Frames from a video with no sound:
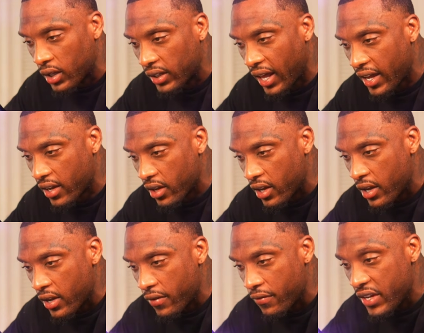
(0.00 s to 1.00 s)
Like
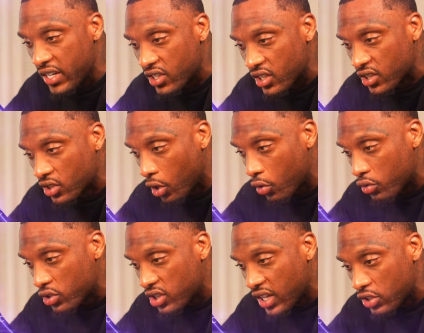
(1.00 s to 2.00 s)
these
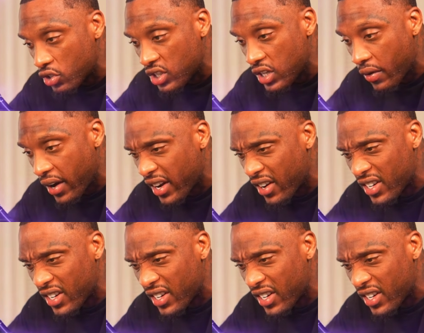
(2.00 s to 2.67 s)
zones that you see right here,